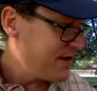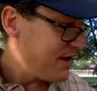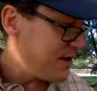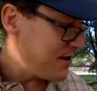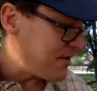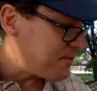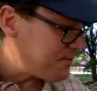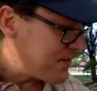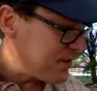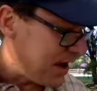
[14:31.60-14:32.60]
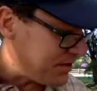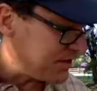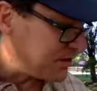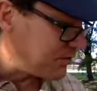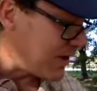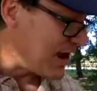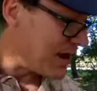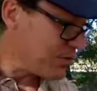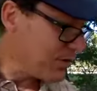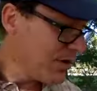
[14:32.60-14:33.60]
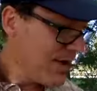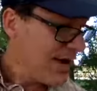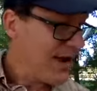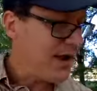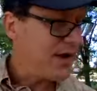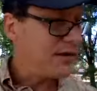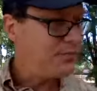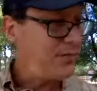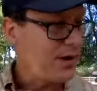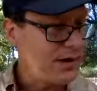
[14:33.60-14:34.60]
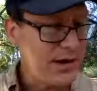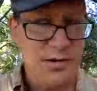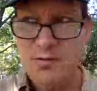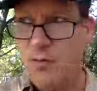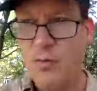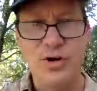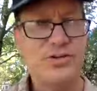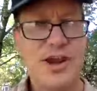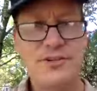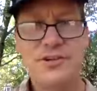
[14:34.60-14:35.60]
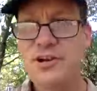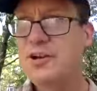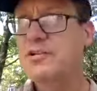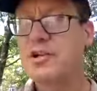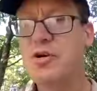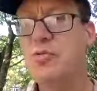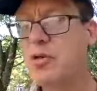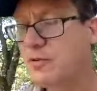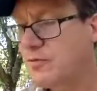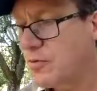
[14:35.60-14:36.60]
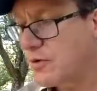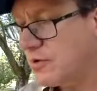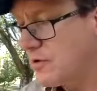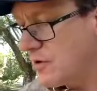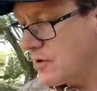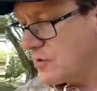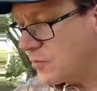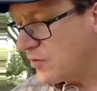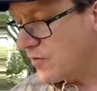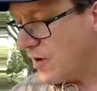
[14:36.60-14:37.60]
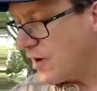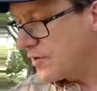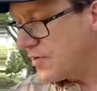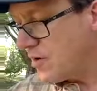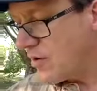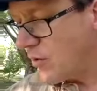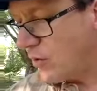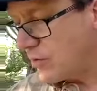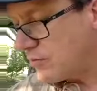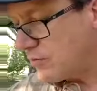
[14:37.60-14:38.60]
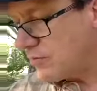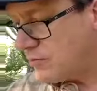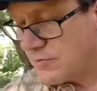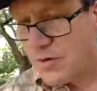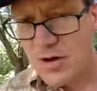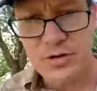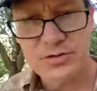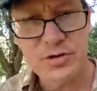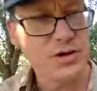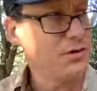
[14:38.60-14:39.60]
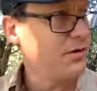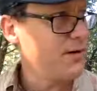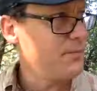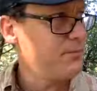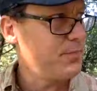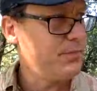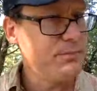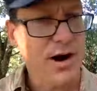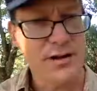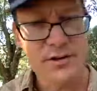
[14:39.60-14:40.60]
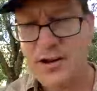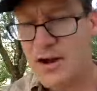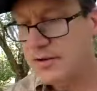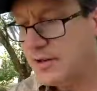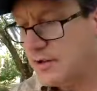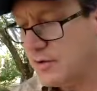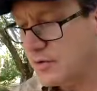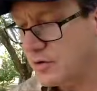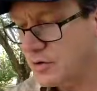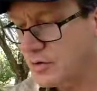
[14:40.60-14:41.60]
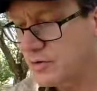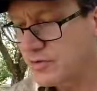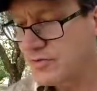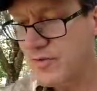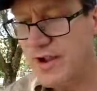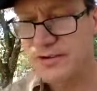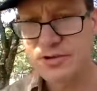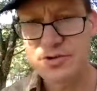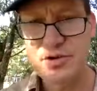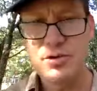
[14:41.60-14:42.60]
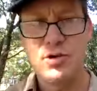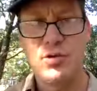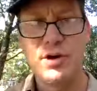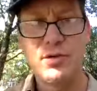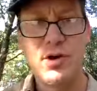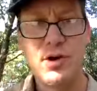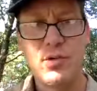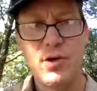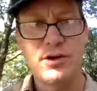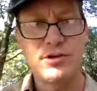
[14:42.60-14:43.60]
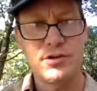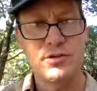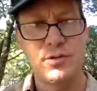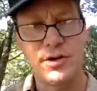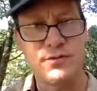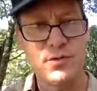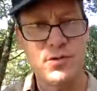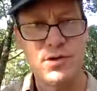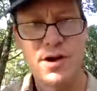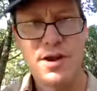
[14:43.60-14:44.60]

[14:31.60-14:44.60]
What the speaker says: I think they're valuable. And again, worst case scenario, they don't work for you, move on, or alter your pollen cocktail or your dilution factors. You can do a 1-to-1, 1-to-2, 1-to-4.